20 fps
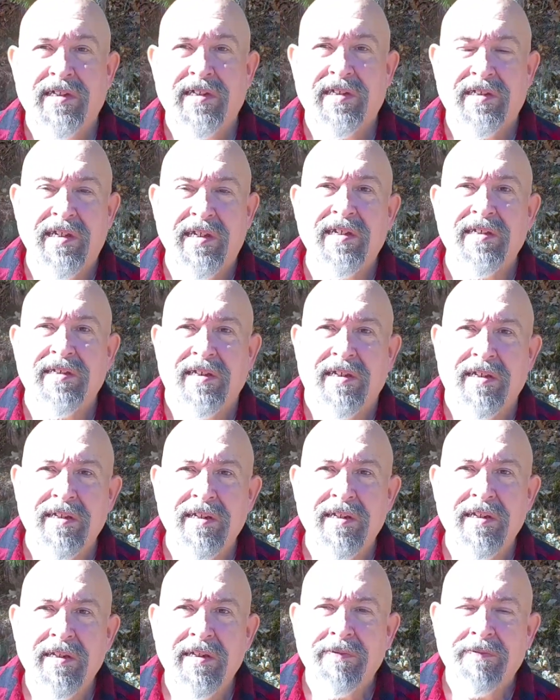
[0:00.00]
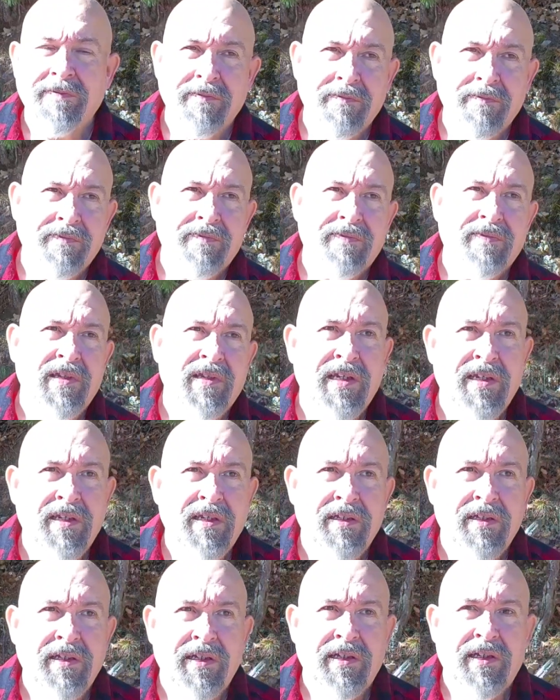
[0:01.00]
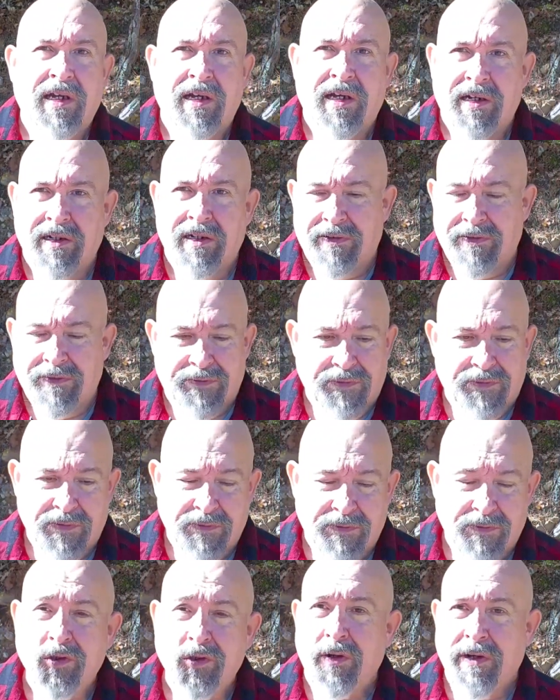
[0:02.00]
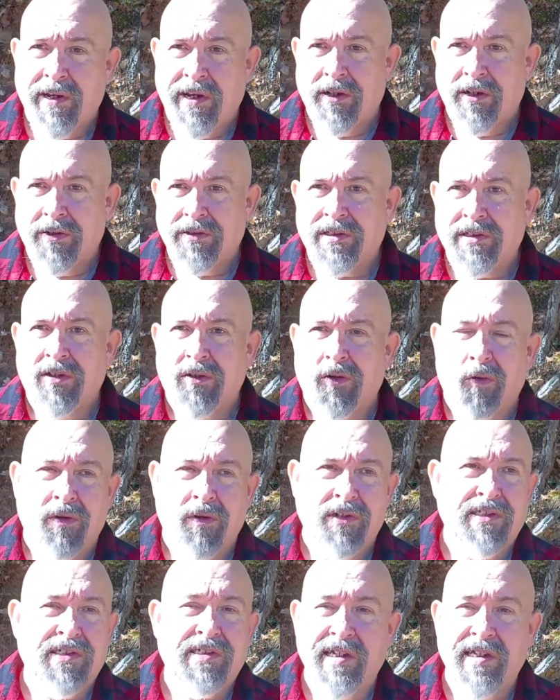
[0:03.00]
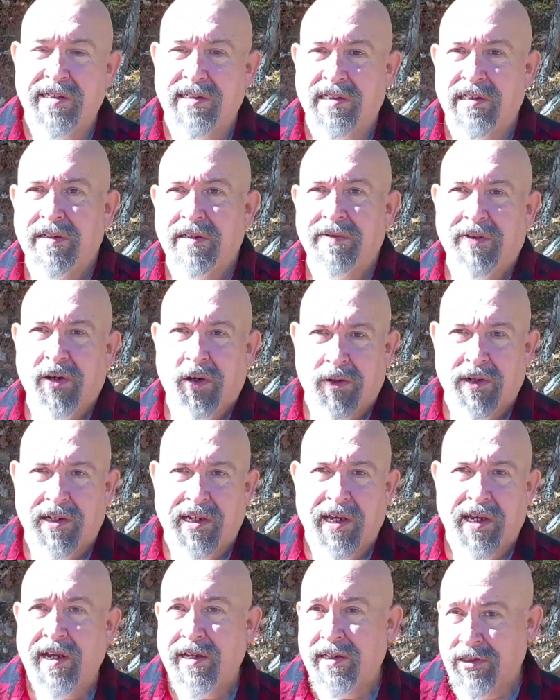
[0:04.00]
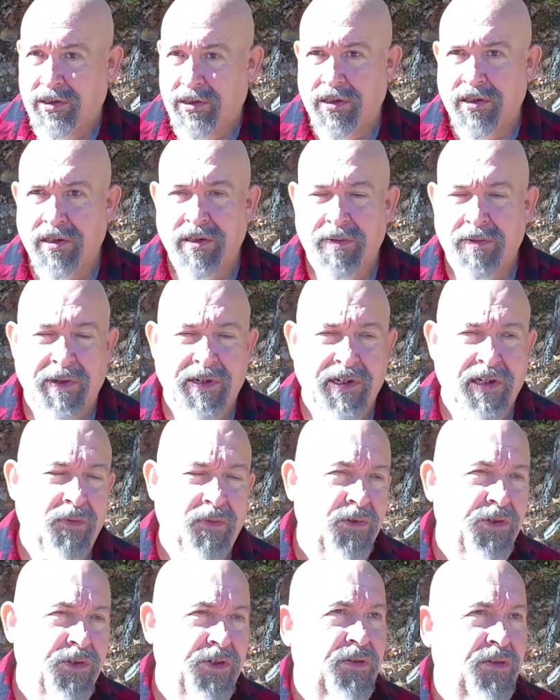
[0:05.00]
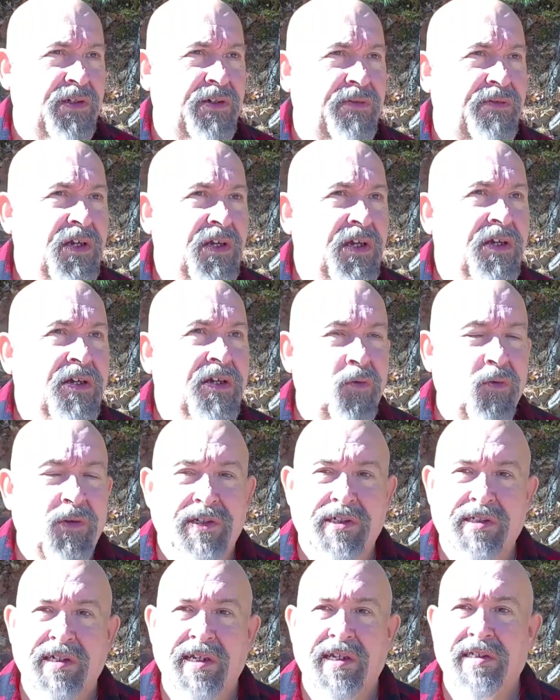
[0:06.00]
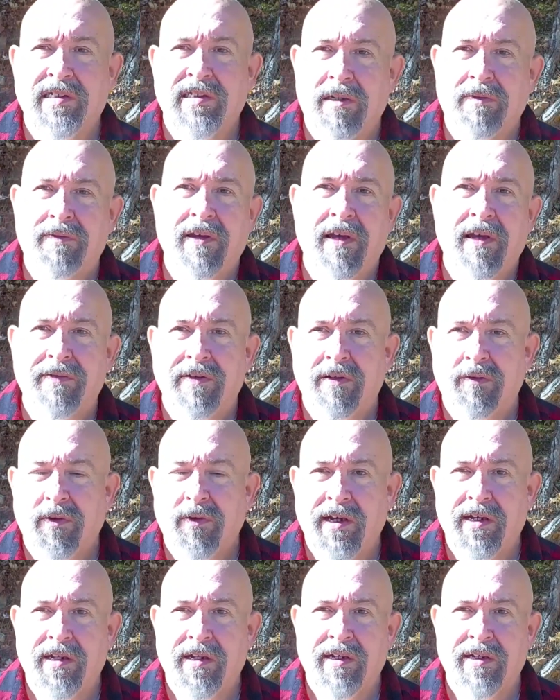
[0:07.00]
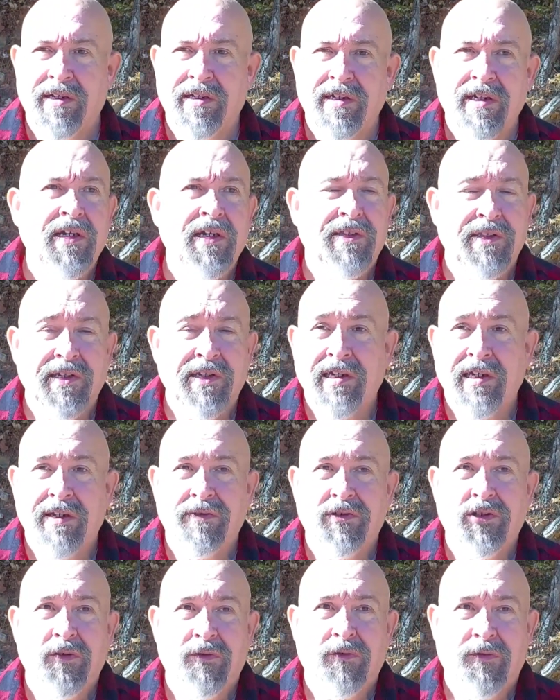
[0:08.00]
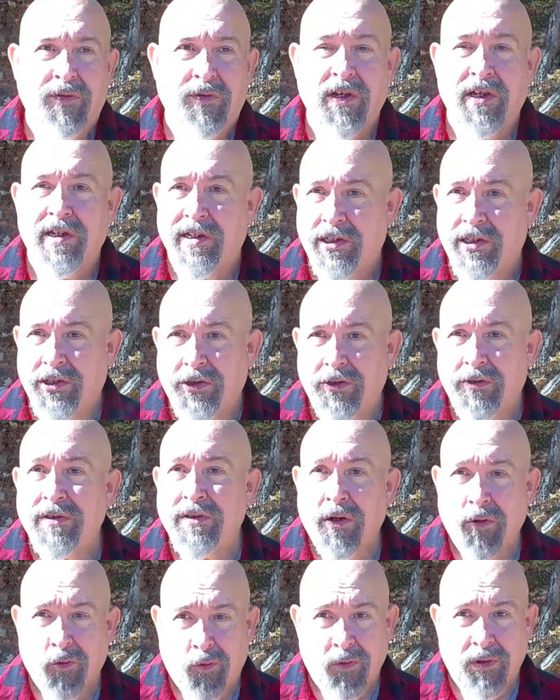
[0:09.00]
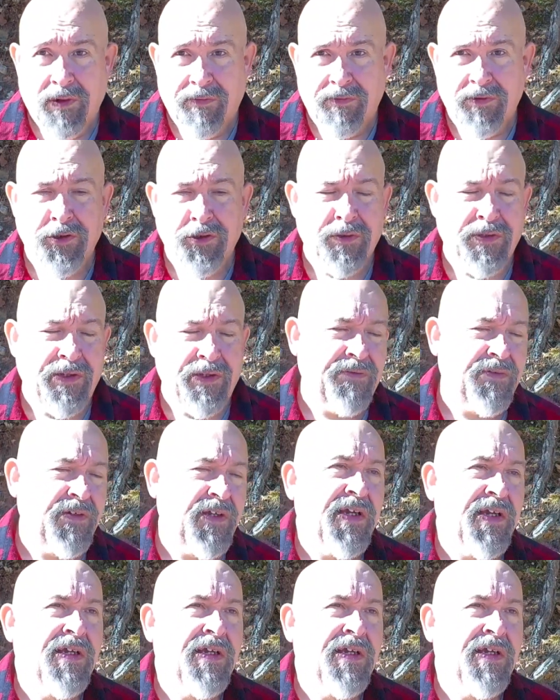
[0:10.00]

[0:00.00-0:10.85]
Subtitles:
a season of tornadoes or a season of hurricanes, depending on where you live, or a season of heavy raining that gives you flood issues wherever you live,